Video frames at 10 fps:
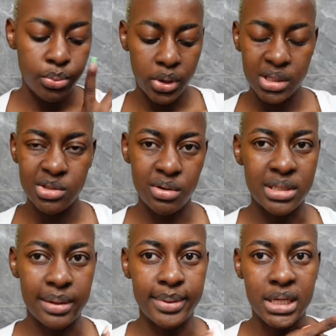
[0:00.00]
boys will
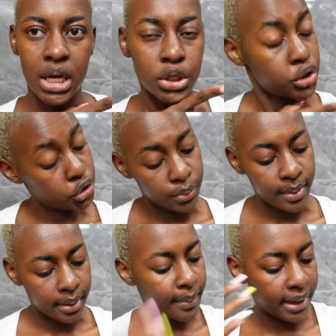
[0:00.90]
get a
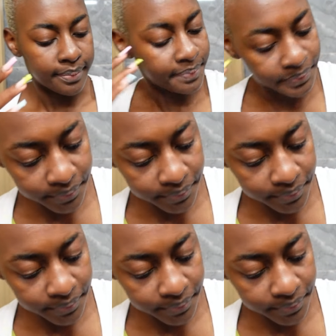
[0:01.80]
cheaper bag.